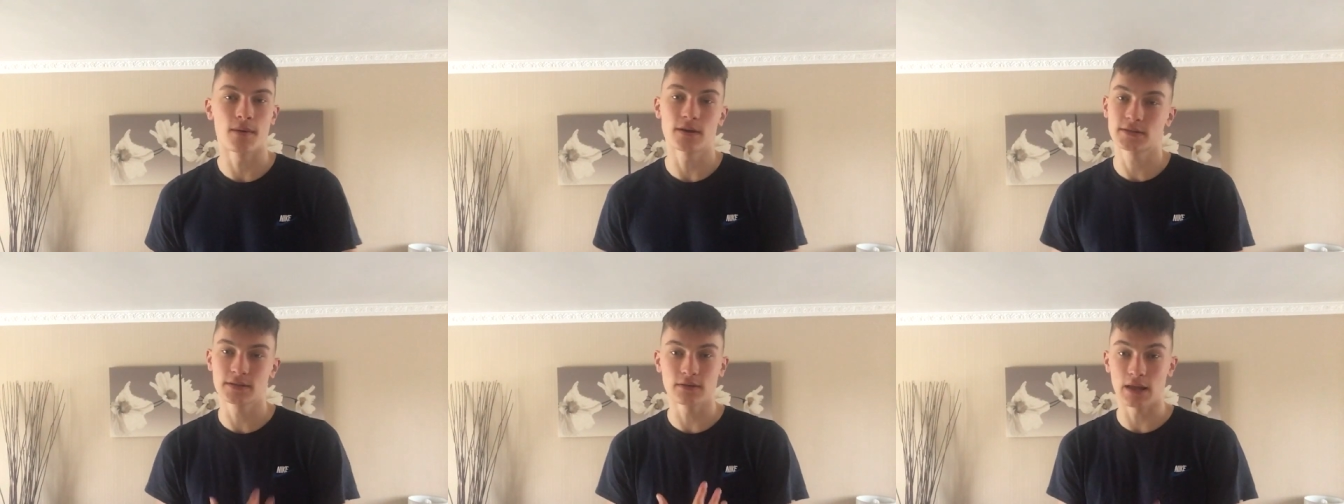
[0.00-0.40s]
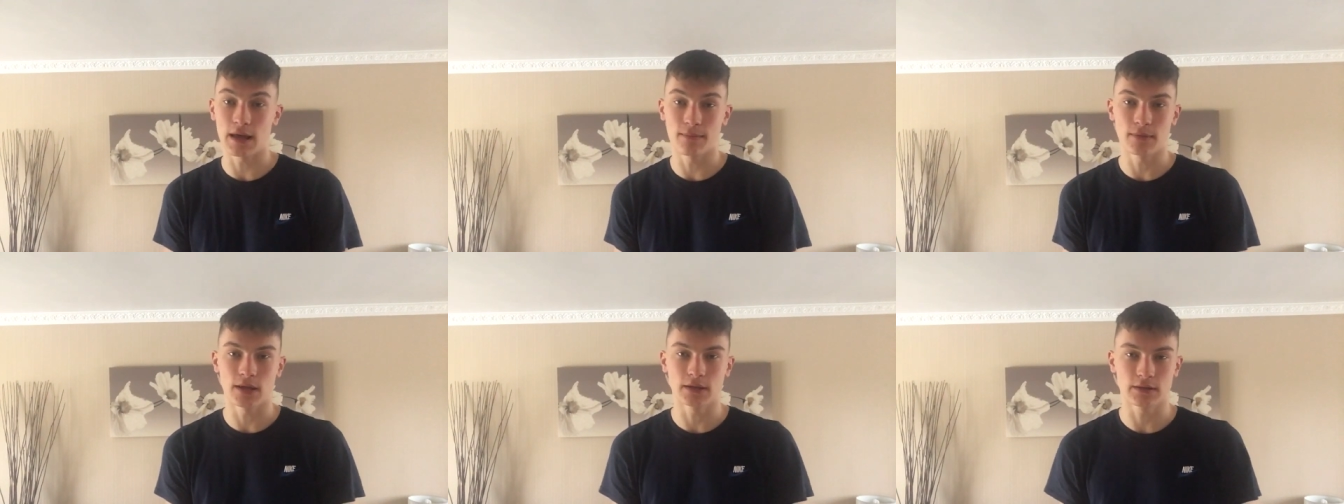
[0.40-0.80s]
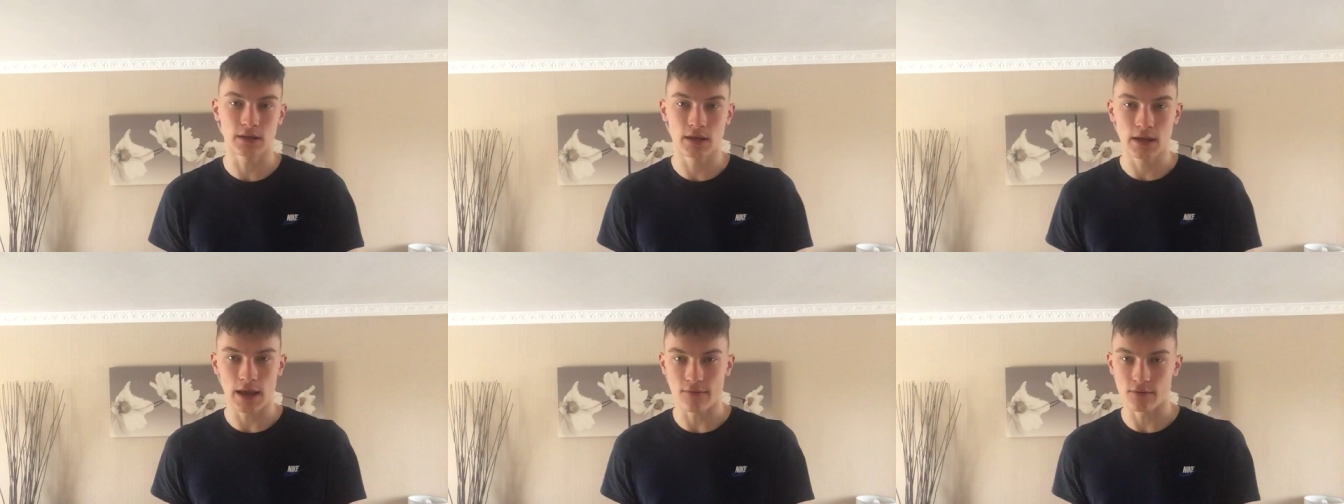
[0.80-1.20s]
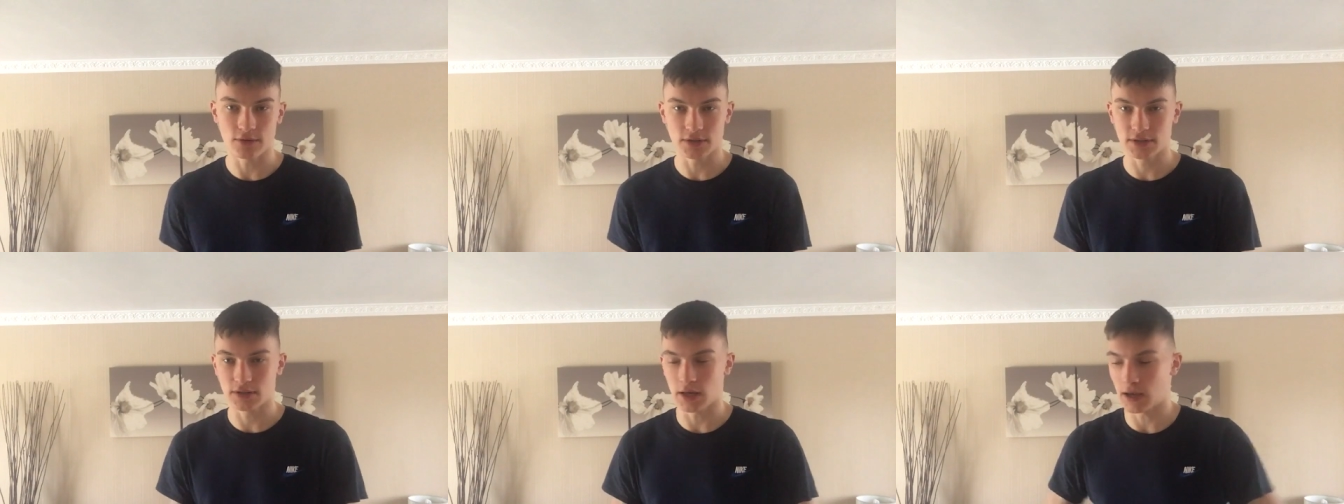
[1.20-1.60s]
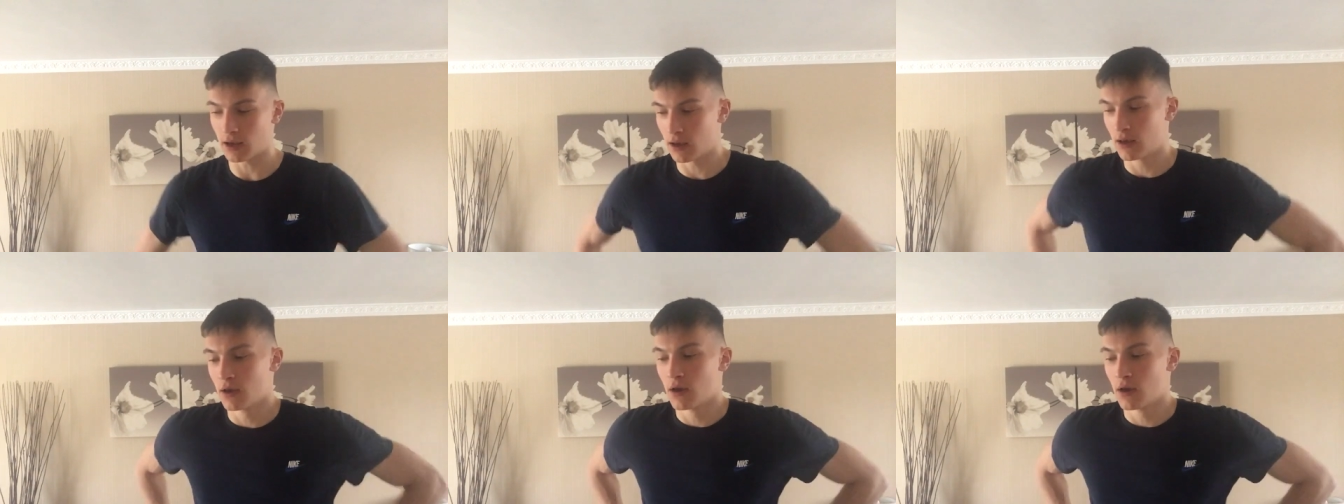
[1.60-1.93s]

I still am, like, everyone's just like,